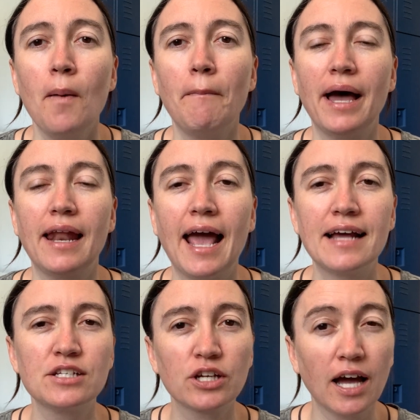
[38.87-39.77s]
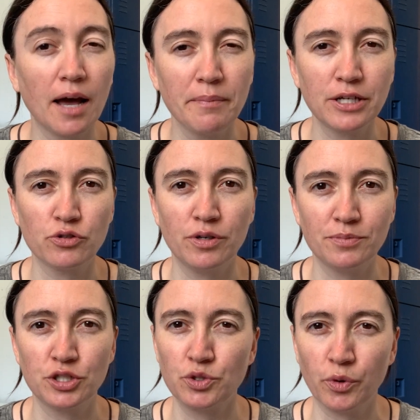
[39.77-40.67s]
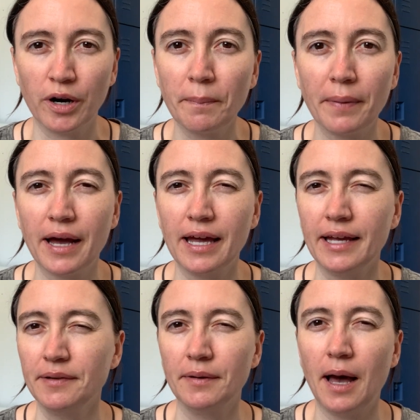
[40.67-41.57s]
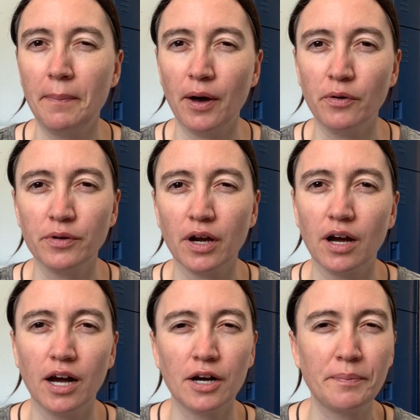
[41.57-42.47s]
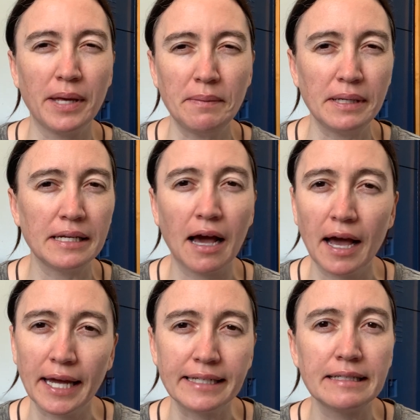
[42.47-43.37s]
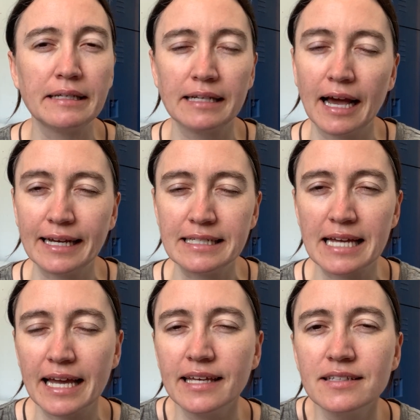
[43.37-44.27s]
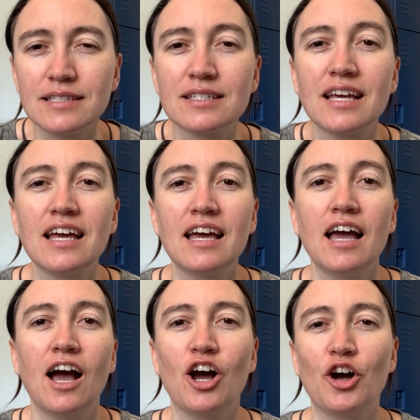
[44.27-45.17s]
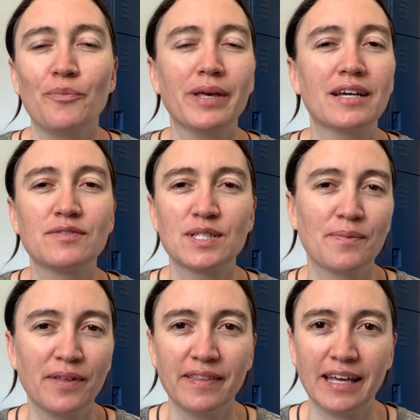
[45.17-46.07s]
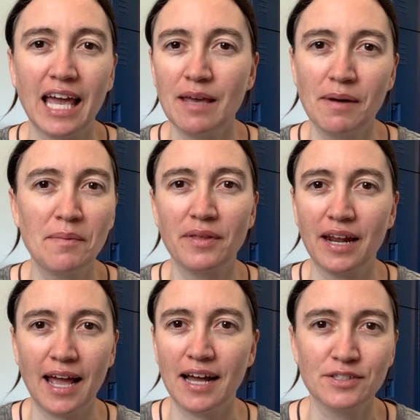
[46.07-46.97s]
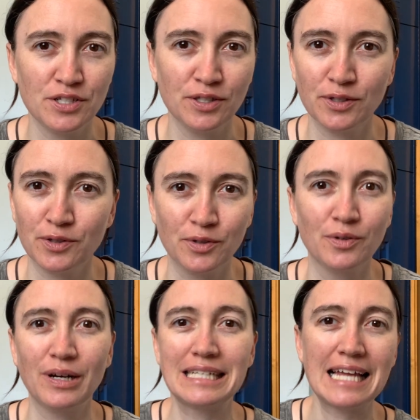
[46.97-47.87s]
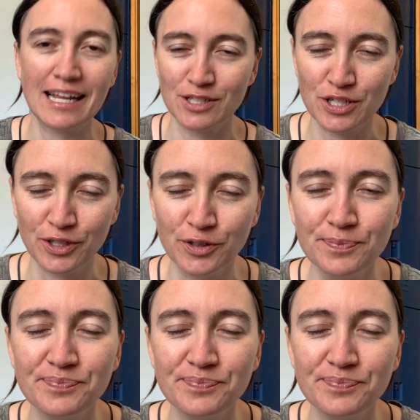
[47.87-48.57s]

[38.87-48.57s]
But I had to cut my trip short by about maybe nine days because of something that came up that I had to attend to.